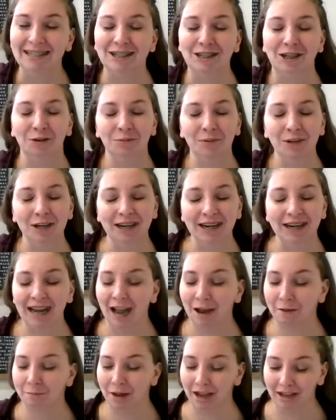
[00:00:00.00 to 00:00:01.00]
Don't worry,
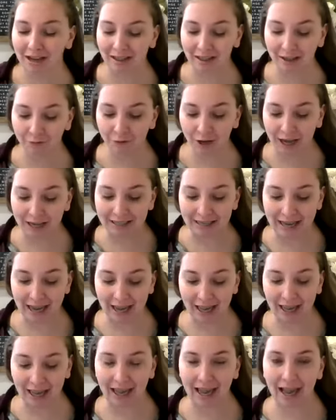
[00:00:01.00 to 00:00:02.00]
I'm not going to leave you guys
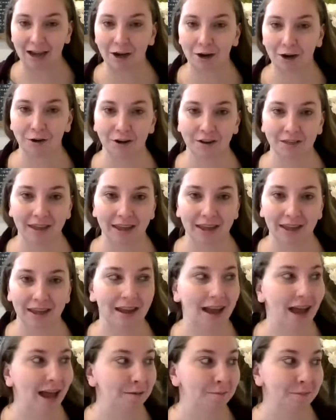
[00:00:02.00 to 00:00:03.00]
hanging. I know you're thinking,
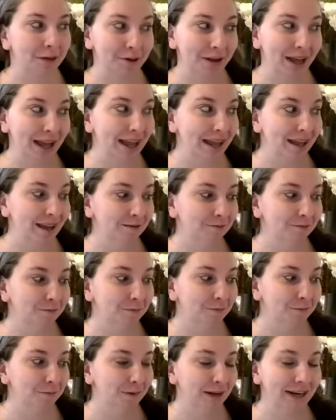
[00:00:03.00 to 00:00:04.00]
okay,
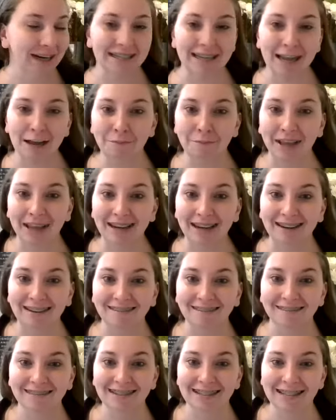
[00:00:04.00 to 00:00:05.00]
what does that mean?
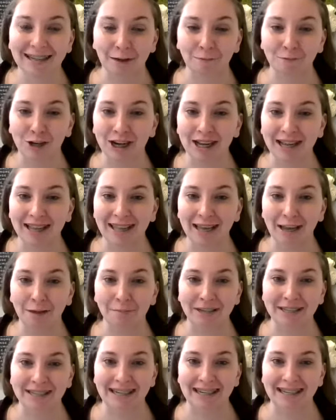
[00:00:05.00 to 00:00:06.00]
Stop treating it like a
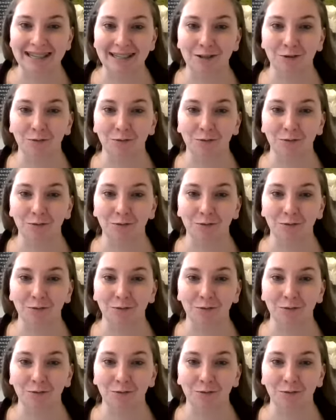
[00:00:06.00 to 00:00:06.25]
business.